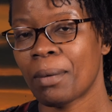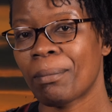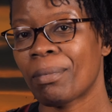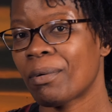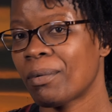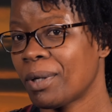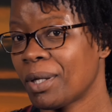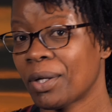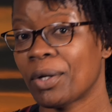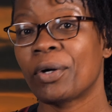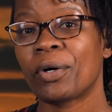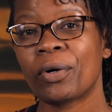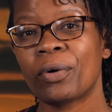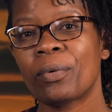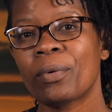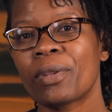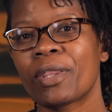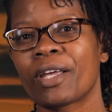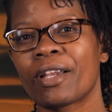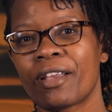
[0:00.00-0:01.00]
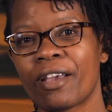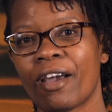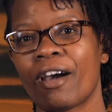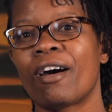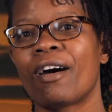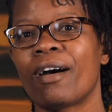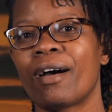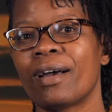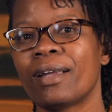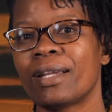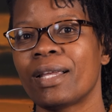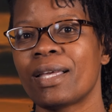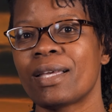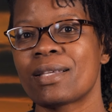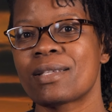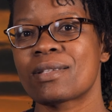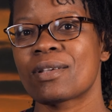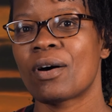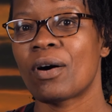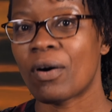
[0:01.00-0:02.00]
But we know that God
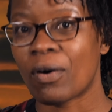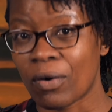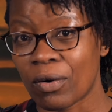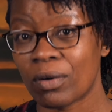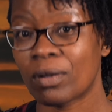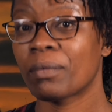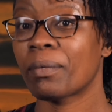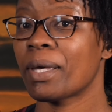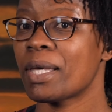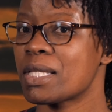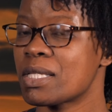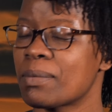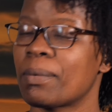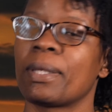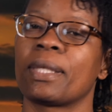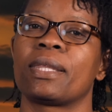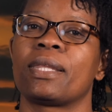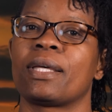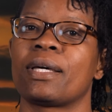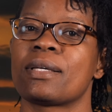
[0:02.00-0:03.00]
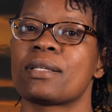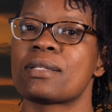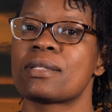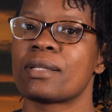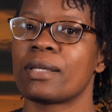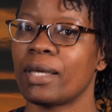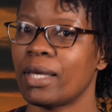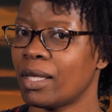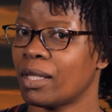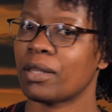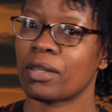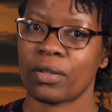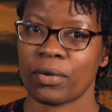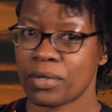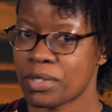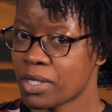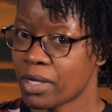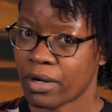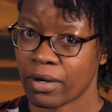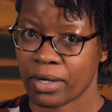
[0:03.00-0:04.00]
is always with us in
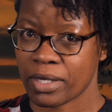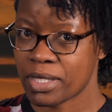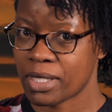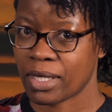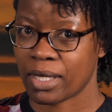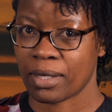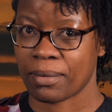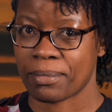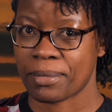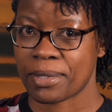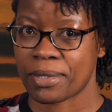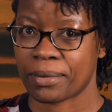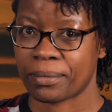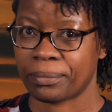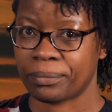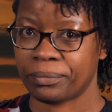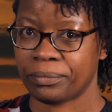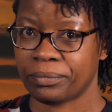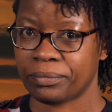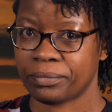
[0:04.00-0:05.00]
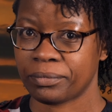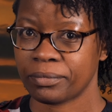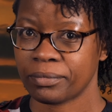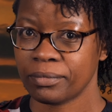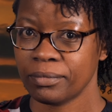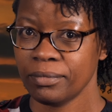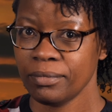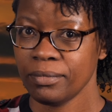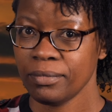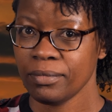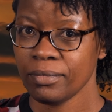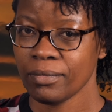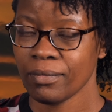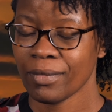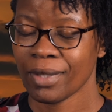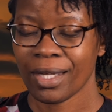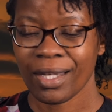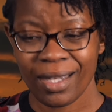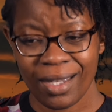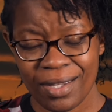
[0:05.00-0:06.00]
those hard times.
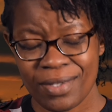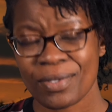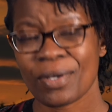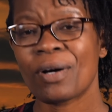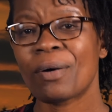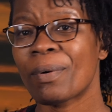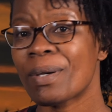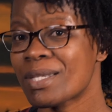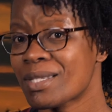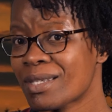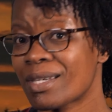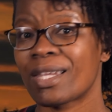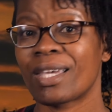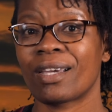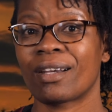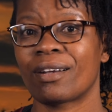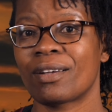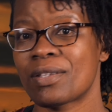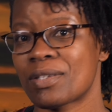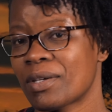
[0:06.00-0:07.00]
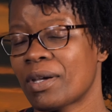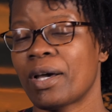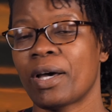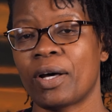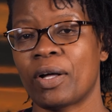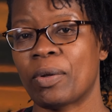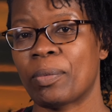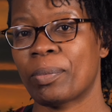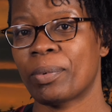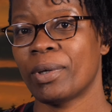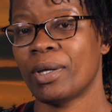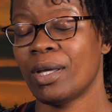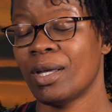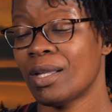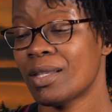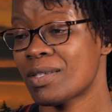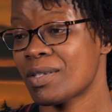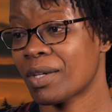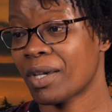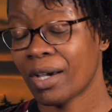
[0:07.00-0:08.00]
He is always near to help,
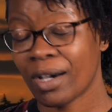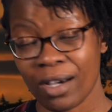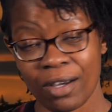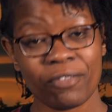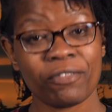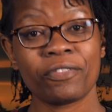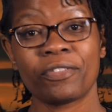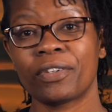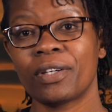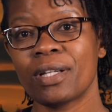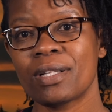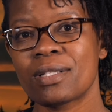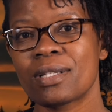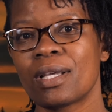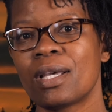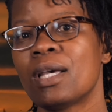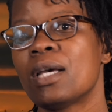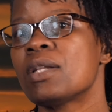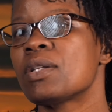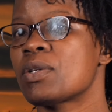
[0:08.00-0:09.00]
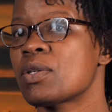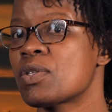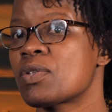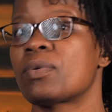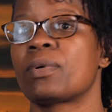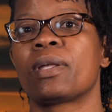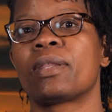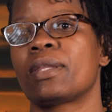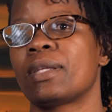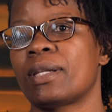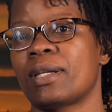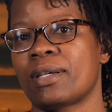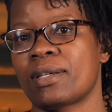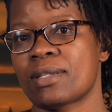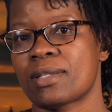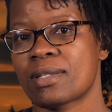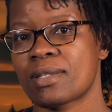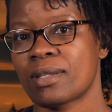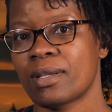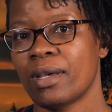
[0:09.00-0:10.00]
to comfort, to strengthen
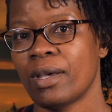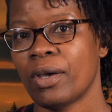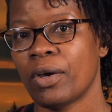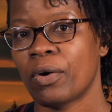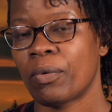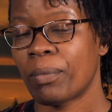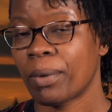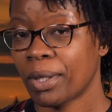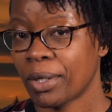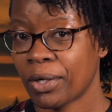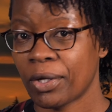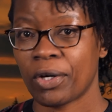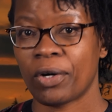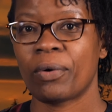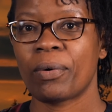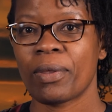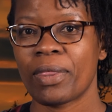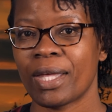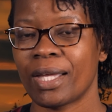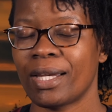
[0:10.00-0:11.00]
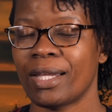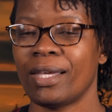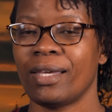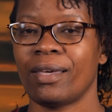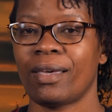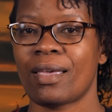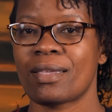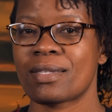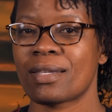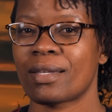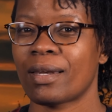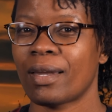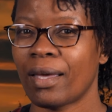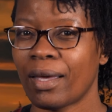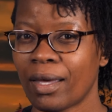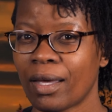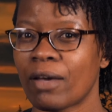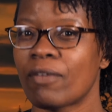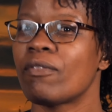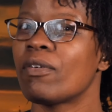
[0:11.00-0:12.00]
us. We know that He is an
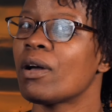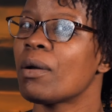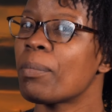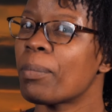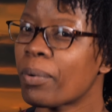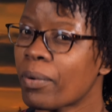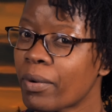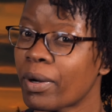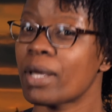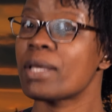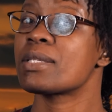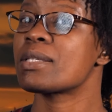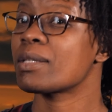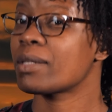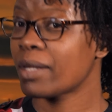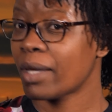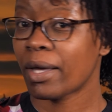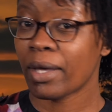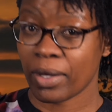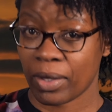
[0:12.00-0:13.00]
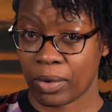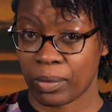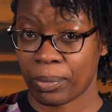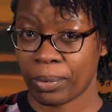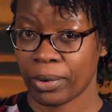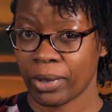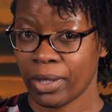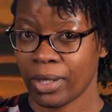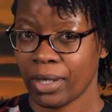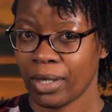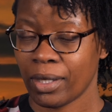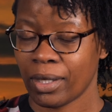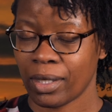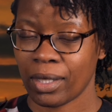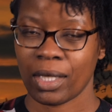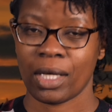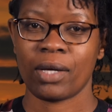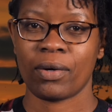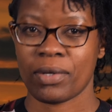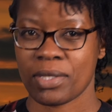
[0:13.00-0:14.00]
ever present help
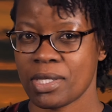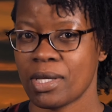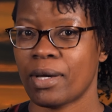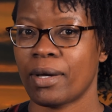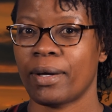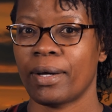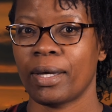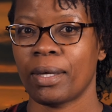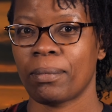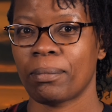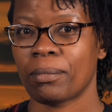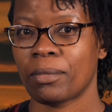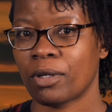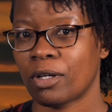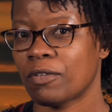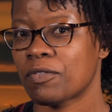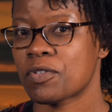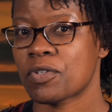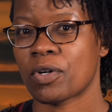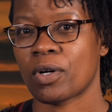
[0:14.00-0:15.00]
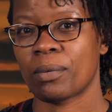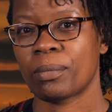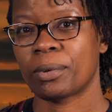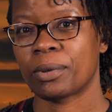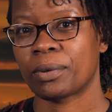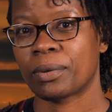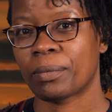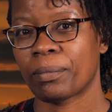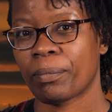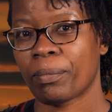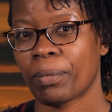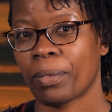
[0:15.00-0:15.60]
in our time of trouble